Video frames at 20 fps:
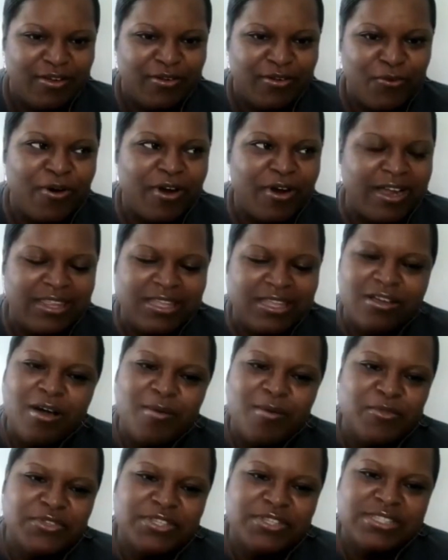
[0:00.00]
for, I
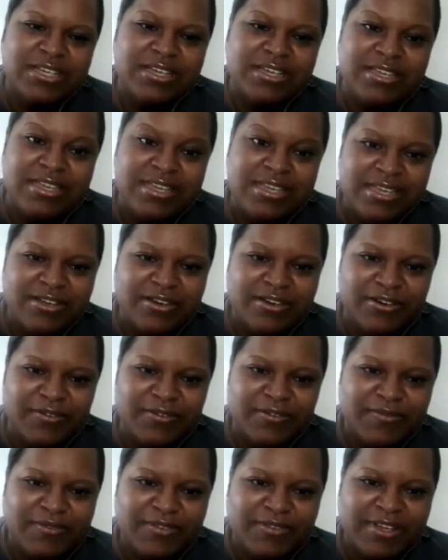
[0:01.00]
think, almost a
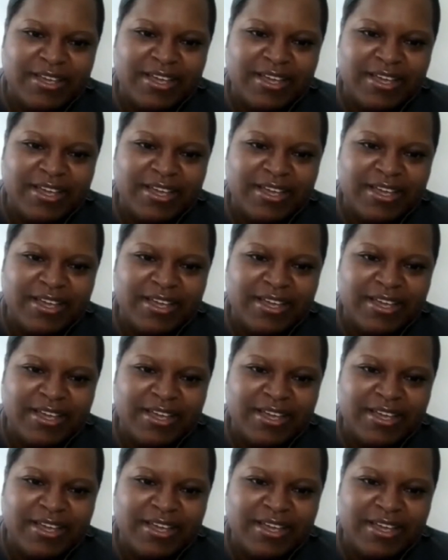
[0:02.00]
year.